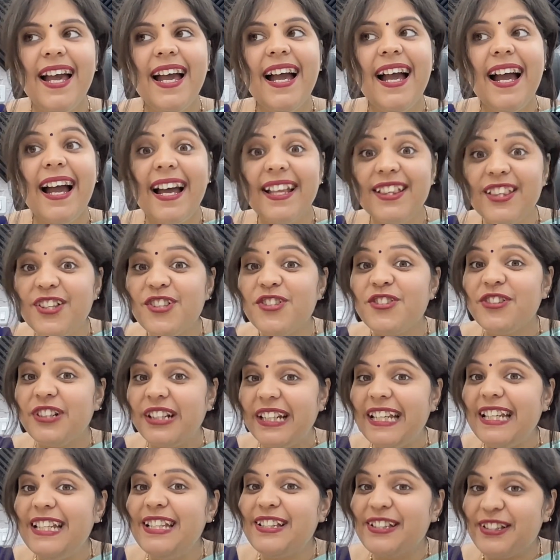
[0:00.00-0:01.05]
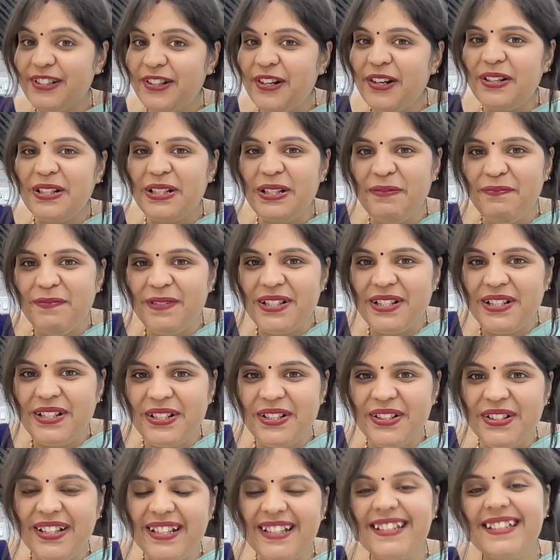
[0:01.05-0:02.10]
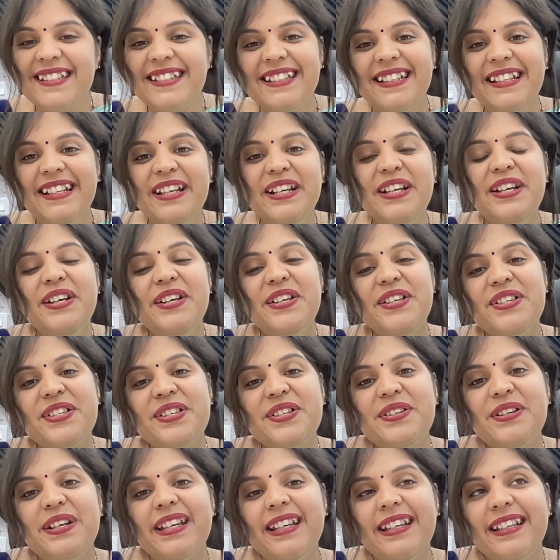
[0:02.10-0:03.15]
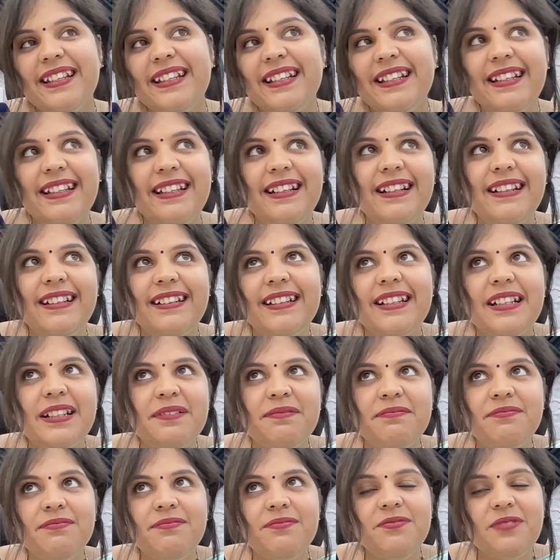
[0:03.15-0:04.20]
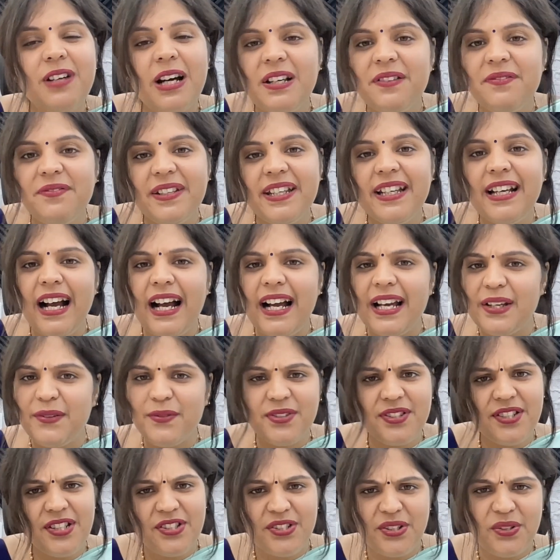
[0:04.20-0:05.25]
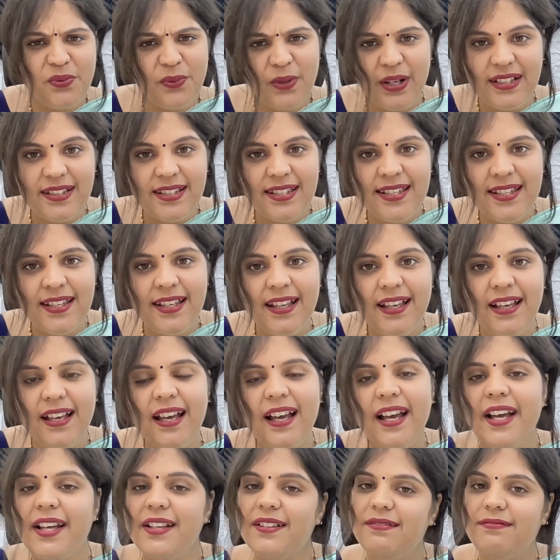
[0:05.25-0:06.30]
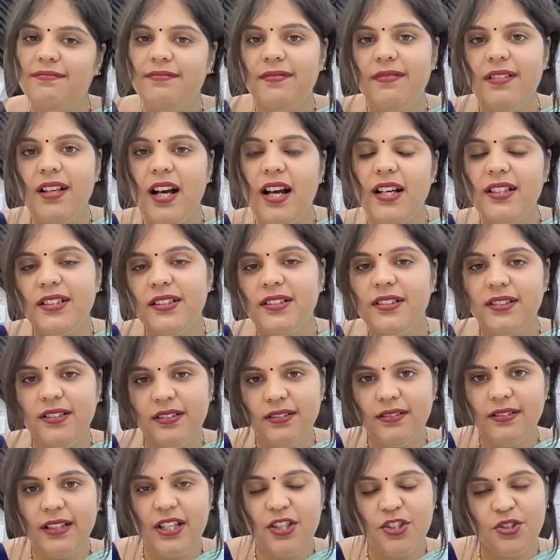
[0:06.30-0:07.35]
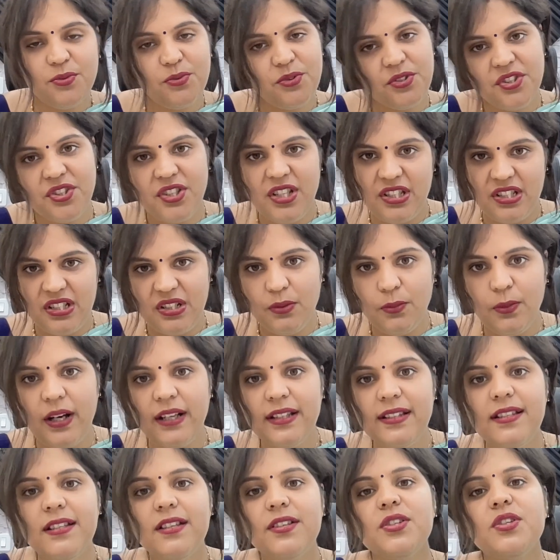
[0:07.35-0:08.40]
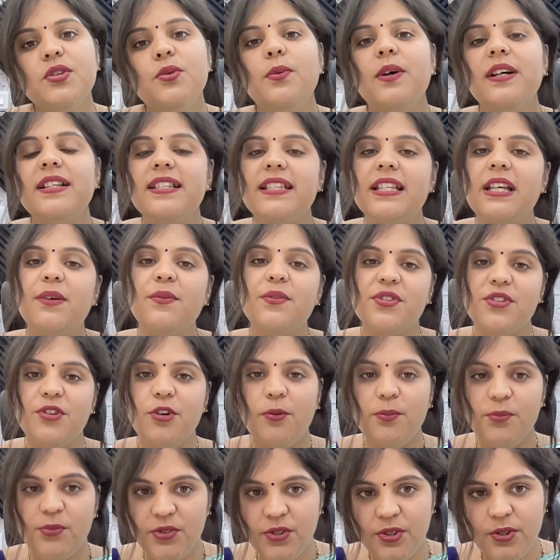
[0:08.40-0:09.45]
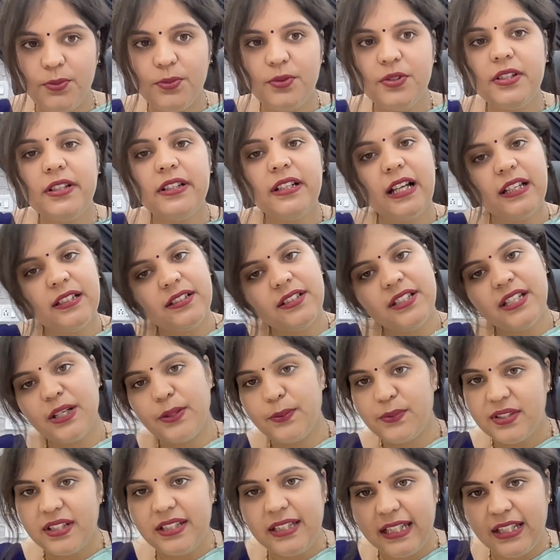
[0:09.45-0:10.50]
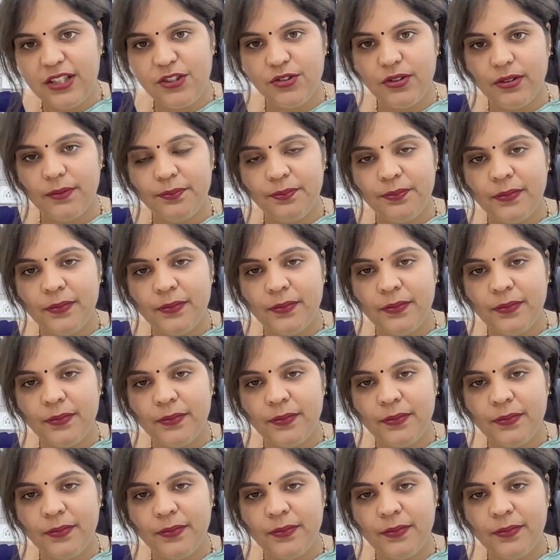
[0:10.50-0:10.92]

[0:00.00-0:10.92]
And the journey is not limited to this. So in 1 week, I was teaching once and other teacher was teaching once. So once I was an observer, another day I was a teacher.